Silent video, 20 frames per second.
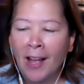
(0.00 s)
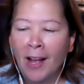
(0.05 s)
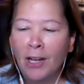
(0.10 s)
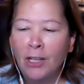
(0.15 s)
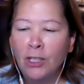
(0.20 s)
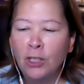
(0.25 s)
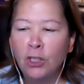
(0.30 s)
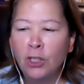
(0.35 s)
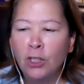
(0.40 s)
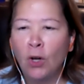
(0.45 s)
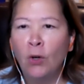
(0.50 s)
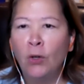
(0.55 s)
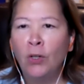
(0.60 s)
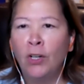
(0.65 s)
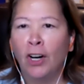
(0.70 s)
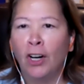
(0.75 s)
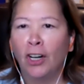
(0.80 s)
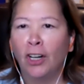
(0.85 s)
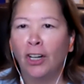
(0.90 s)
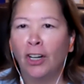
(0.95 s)
showed
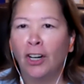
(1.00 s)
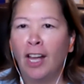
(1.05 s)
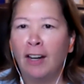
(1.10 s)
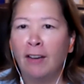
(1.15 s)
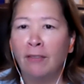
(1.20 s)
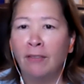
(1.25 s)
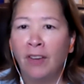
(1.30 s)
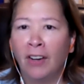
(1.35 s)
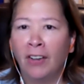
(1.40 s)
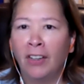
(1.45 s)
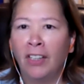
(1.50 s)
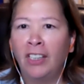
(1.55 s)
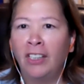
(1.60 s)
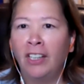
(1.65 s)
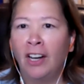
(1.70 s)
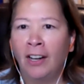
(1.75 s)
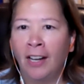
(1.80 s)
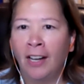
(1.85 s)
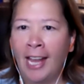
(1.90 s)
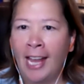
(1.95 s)
her at a very
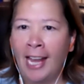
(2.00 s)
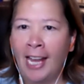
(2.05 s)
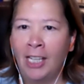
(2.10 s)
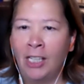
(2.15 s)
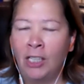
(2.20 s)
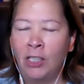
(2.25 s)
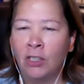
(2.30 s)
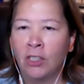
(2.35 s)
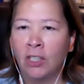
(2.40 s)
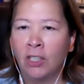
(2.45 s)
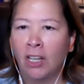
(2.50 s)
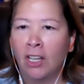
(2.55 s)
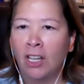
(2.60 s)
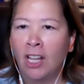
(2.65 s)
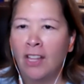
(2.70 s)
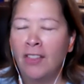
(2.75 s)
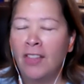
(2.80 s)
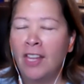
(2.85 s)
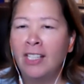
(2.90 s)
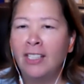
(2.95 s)
young age
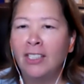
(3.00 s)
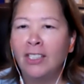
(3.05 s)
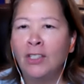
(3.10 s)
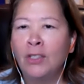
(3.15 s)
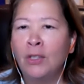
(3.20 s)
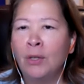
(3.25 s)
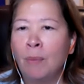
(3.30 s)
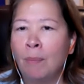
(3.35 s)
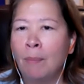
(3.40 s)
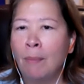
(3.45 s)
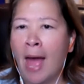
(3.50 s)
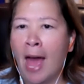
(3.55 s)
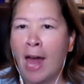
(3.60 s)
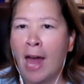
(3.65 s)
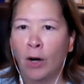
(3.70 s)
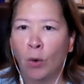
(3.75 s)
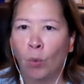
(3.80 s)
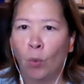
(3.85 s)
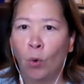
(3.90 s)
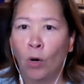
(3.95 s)
that it doesn't
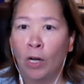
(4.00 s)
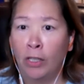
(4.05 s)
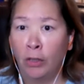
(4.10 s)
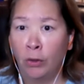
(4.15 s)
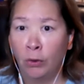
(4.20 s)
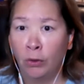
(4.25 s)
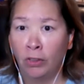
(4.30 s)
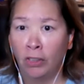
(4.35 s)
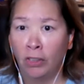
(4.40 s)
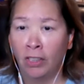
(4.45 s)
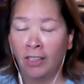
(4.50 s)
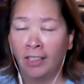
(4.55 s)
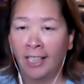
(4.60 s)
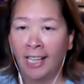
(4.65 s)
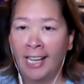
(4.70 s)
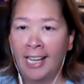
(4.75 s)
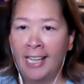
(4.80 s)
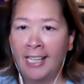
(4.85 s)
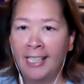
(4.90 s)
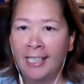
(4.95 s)
matter what you look
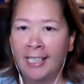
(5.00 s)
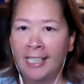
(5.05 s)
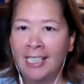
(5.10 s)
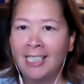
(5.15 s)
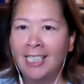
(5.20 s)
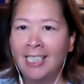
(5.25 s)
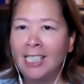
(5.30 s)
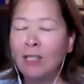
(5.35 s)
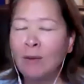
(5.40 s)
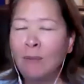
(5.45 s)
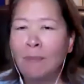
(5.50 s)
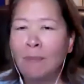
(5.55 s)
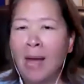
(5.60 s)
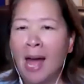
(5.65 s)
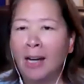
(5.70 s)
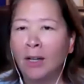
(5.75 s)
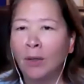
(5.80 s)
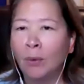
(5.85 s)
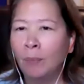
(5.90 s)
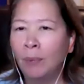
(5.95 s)
like, it doesn't
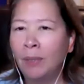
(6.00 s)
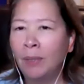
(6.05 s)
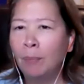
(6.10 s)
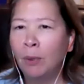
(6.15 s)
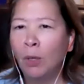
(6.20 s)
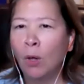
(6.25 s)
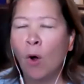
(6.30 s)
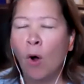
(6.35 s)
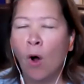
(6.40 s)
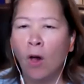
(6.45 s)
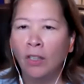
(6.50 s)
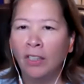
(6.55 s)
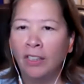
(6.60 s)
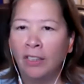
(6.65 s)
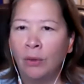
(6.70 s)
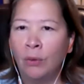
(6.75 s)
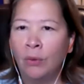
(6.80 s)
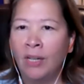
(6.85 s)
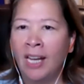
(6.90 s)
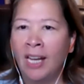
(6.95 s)
matter people calling
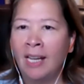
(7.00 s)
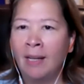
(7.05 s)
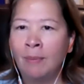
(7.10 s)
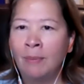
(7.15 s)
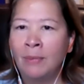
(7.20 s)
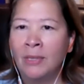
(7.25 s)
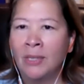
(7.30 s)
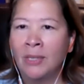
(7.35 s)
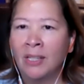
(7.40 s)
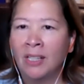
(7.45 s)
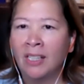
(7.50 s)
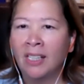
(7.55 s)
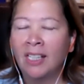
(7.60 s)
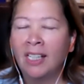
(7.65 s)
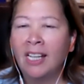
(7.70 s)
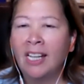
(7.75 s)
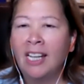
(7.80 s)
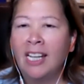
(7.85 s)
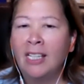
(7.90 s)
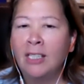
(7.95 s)
you names,
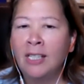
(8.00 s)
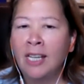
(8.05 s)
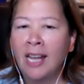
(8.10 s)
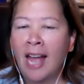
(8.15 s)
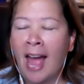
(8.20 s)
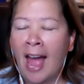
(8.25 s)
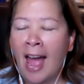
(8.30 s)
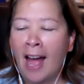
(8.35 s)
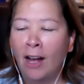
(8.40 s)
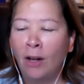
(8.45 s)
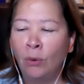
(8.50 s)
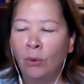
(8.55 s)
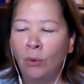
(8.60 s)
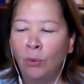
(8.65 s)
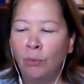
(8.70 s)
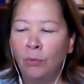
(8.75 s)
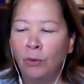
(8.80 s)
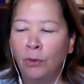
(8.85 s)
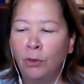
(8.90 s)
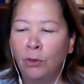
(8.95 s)
it's how
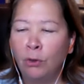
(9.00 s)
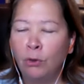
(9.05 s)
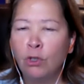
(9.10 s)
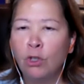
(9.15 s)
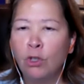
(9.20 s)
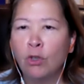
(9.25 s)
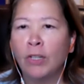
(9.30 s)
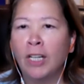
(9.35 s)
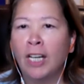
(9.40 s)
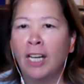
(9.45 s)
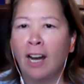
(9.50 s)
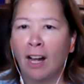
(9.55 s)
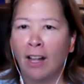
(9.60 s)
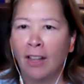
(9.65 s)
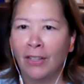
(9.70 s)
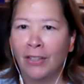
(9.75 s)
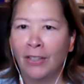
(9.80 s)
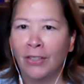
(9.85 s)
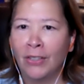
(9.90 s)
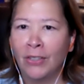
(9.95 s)
you treat
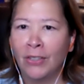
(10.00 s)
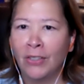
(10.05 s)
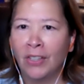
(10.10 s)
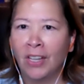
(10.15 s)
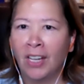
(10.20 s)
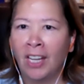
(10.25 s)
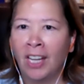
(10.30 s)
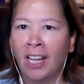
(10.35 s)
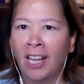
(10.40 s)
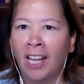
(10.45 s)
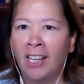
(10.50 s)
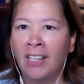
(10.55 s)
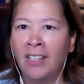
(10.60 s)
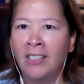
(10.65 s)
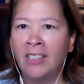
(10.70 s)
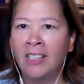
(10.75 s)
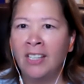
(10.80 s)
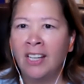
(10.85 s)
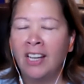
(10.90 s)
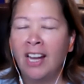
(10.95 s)
others and
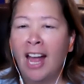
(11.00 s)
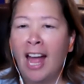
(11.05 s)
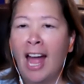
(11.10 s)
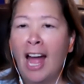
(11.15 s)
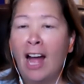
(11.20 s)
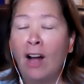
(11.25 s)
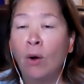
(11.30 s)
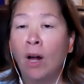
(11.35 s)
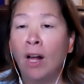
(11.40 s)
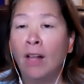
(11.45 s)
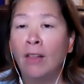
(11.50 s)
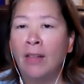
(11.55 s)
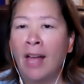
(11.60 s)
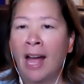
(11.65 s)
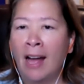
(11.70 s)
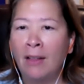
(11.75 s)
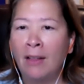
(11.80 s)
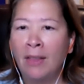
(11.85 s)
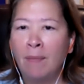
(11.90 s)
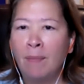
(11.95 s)
mm-hmm. how, uh,
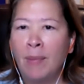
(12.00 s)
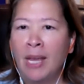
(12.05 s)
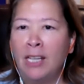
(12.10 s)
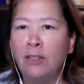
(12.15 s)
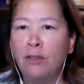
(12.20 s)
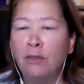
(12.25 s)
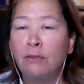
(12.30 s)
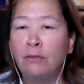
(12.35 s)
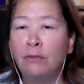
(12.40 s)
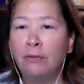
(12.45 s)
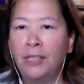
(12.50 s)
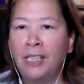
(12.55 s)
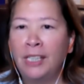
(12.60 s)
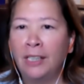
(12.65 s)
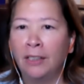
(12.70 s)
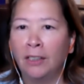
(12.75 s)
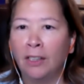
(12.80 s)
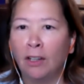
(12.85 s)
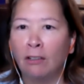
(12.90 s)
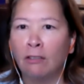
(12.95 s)
how they make you
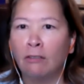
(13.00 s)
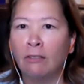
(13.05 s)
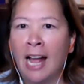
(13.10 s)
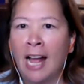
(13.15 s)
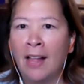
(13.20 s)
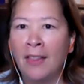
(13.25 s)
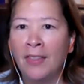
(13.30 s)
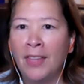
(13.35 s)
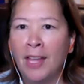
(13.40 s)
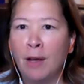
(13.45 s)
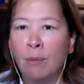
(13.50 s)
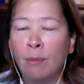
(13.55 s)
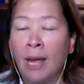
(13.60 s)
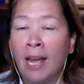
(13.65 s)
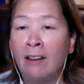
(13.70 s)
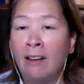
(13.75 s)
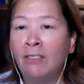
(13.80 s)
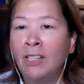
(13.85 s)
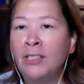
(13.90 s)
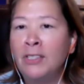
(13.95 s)
feel around them.
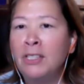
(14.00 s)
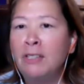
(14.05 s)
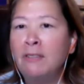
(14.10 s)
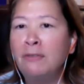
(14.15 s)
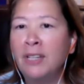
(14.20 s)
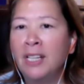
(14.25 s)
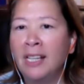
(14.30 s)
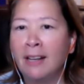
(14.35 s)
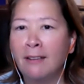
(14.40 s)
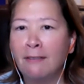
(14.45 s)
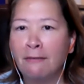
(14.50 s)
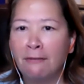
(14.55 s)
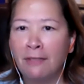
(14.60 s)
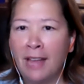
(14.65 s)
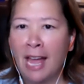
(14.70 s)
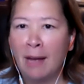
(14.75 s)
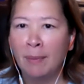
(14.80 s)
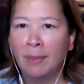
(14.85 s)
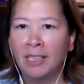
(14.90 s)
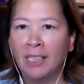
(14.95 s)
And Rusty felt like
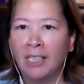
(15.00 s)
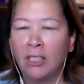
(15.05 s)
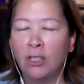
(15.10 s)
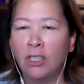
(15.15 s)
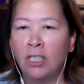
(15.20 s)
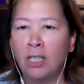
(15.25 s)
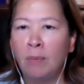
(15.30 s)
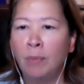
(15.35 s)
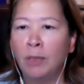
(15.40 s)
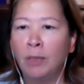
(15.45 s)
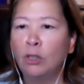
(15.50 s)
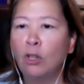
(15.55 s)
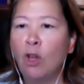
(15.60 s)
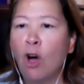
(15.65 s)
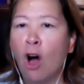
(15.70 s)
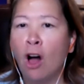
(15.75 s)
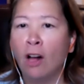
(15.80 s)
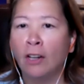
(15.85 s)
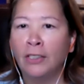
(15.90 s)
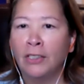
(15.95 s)
family. She
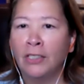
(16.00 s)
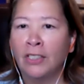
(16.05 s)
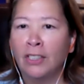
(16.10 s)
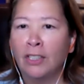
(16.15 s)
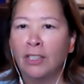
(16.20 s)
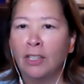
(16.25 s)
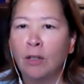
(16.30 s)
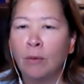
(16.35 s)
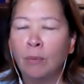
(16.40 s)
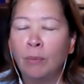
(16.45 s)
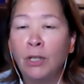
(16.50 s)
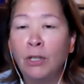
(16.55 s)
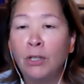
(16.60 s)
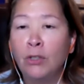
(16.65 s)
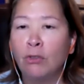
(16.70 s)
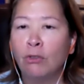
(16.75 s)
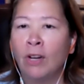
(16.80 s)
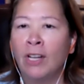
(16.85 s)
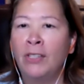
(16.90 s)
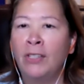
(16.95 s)
belonged
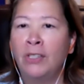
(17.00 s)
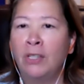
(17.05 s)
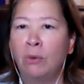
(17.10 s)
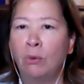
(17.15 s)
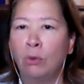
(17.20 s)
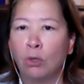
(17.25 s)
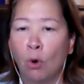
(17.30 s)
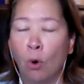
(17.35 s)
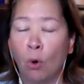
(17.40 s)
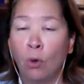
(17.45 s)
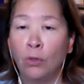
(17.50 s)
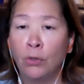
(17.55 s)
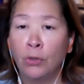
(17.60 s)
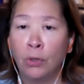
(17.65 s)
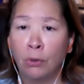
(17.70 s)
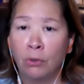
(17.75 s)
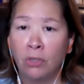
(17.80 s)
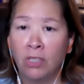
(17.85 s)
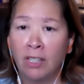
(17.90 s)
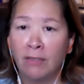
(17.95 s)
because Rusty was
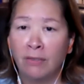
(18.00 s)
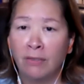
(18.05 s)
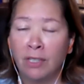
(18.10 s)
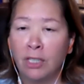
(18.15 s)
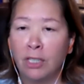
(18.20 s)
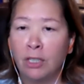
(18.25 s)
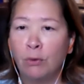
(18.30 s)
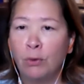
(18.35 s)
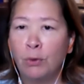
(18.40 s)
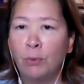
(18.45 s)
also different. She was